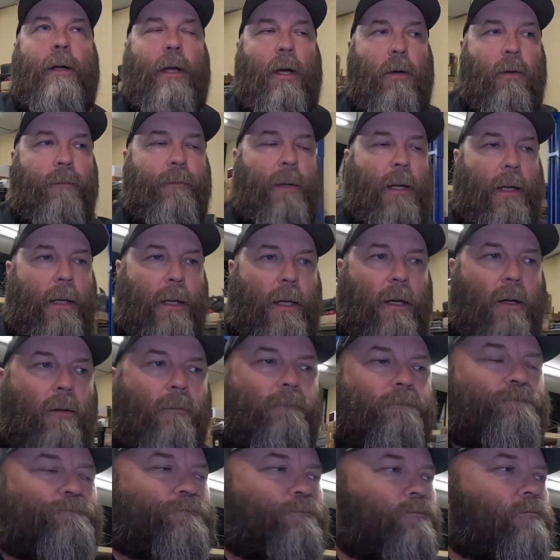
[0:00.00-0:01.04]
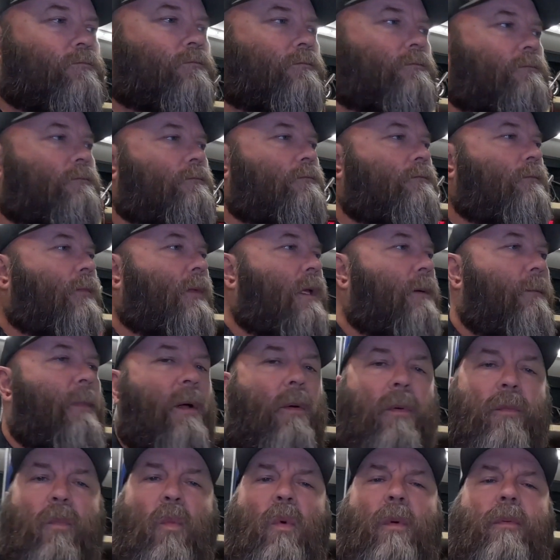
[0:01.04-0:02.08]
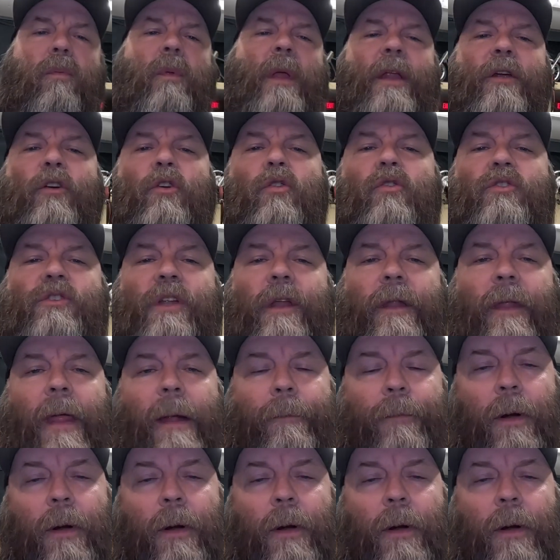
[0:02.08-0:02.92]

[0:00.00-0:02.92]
out by now. But we'll introduce you to that